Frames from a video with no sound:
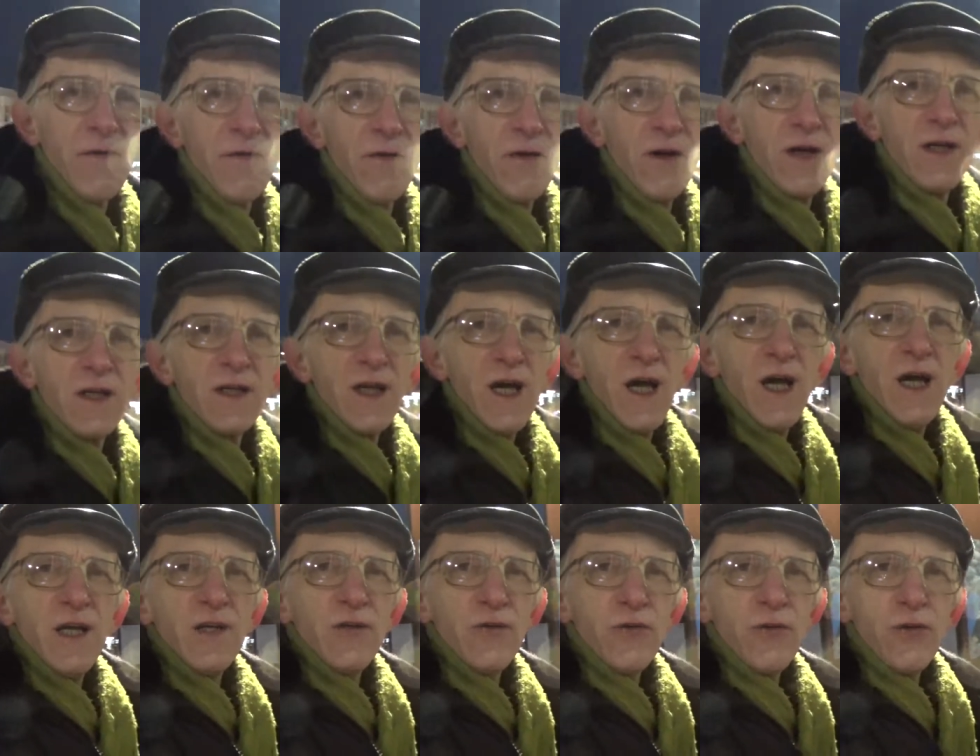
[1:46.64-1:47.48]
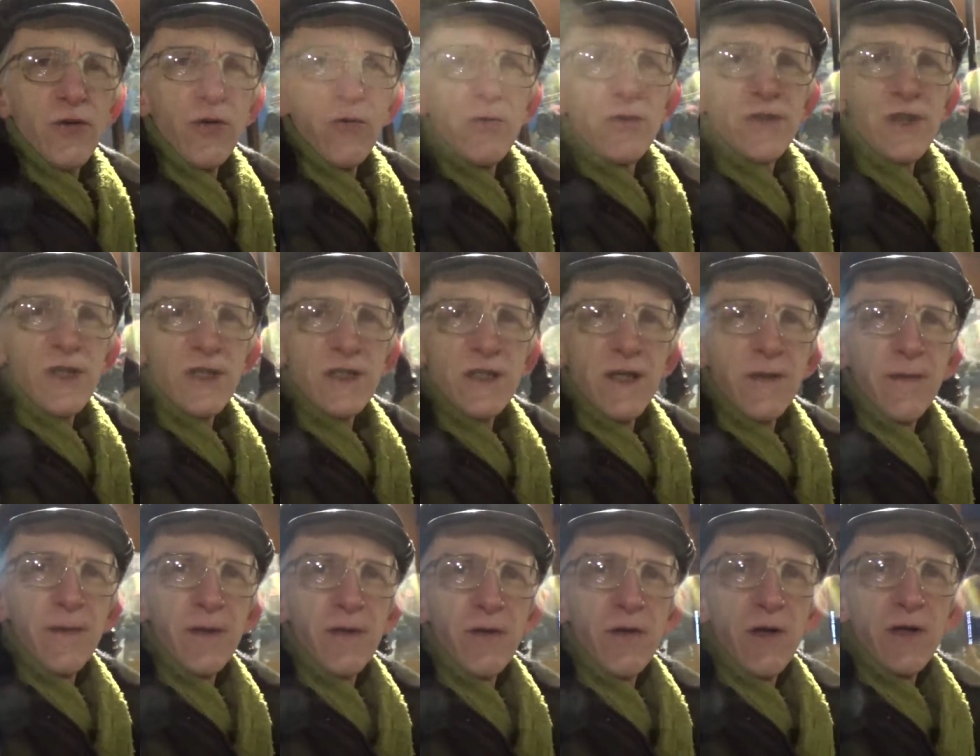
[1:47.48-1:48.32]
friend Andrew, who just
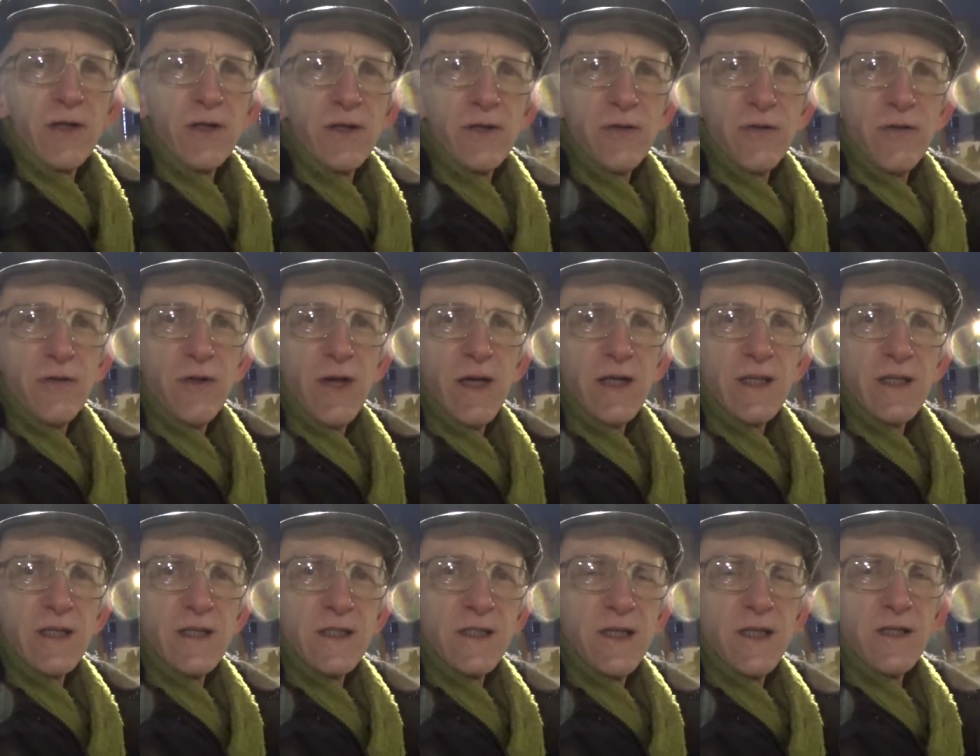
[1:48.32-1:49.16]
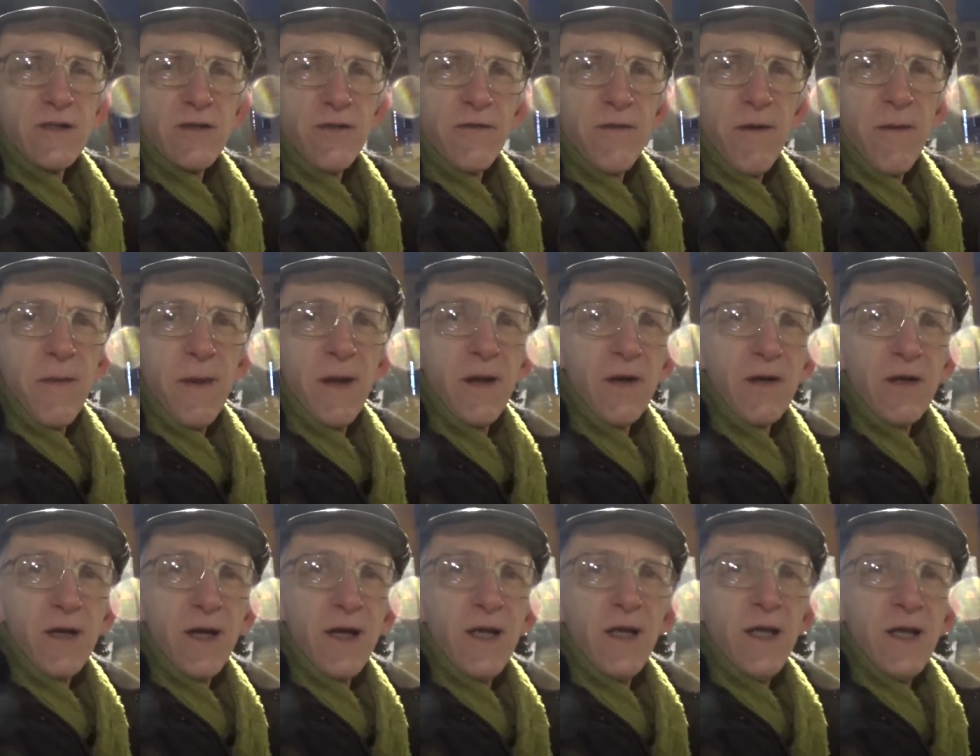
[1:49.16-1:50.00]
immigrated to United States of
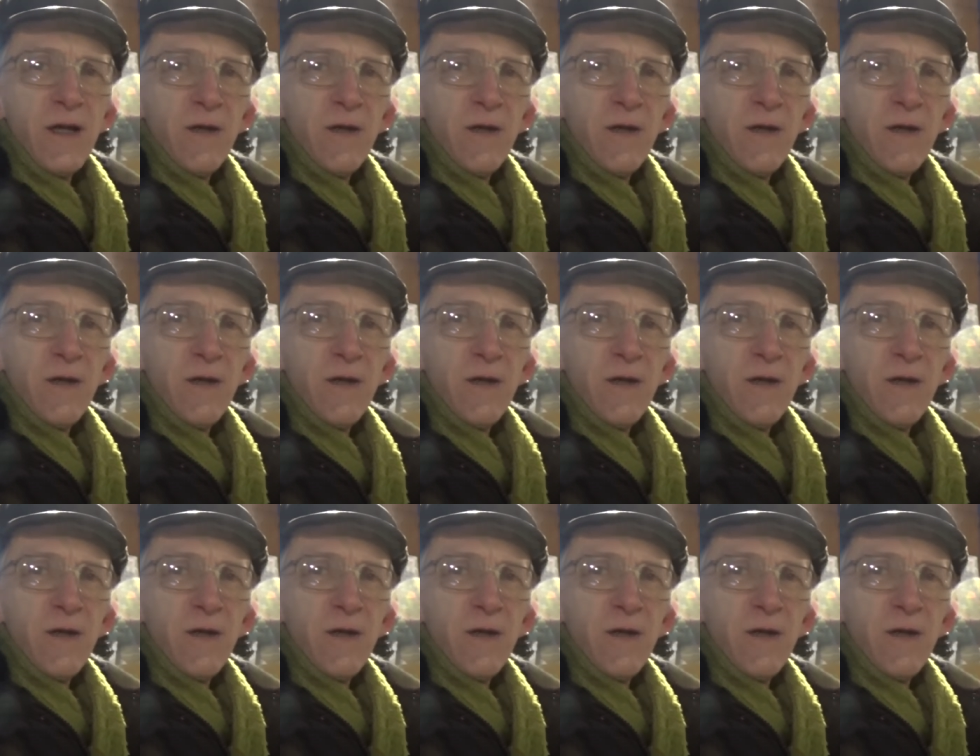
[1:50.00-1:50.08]
America,